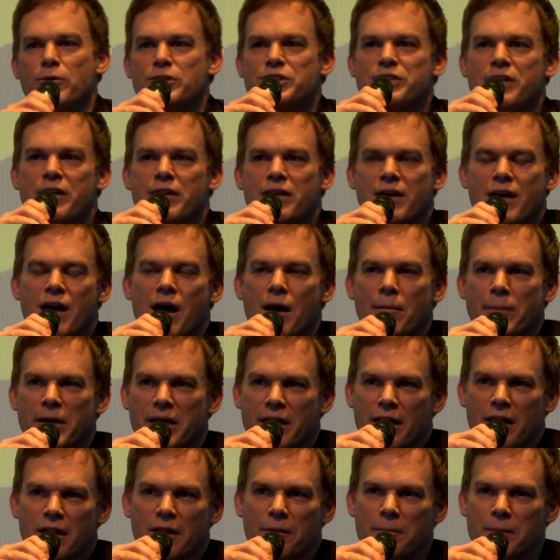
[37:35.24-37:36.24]
I would say the
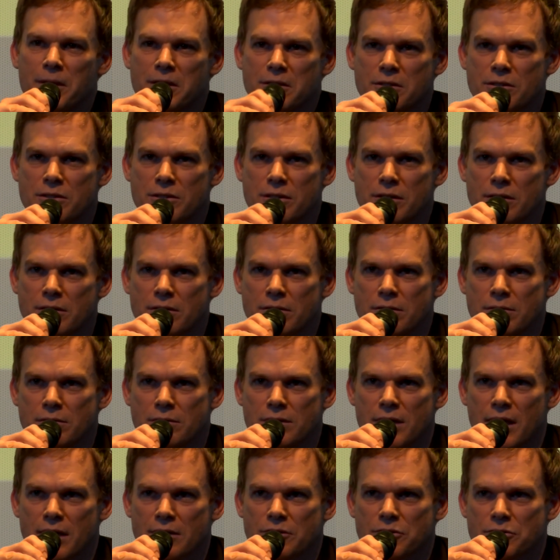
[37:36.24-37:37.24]
comic elements in
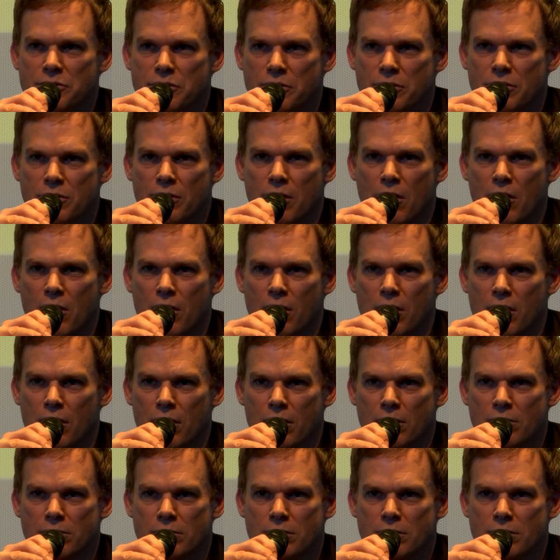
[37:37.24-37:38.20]
Dexter are,